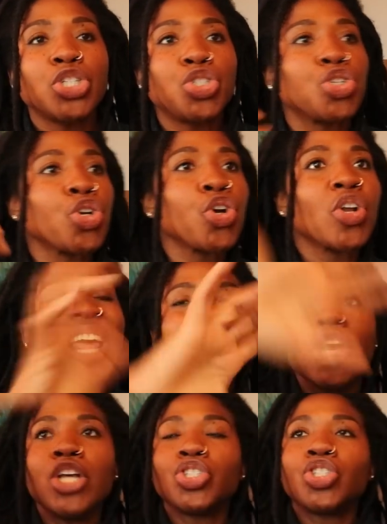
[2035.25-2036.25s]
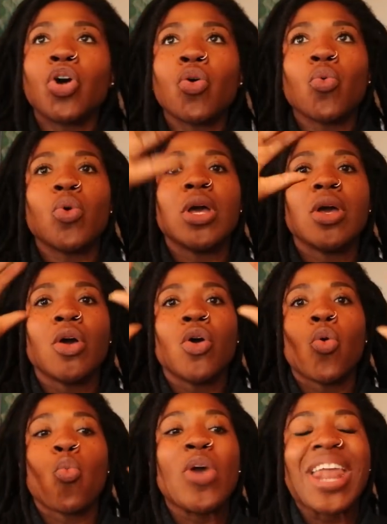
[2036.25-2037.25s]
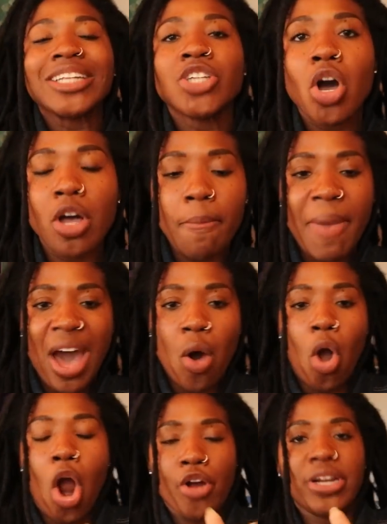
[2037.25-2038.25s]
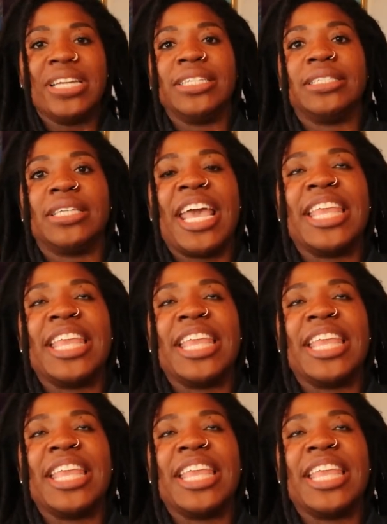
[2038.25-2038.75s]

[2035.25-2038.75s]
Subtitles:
sure, like, so when I talk about artists